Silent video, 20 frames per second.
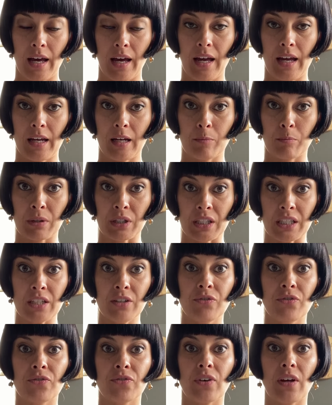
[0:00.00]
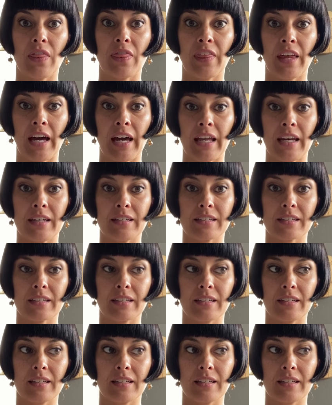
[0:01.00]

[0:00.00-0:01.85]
a belief that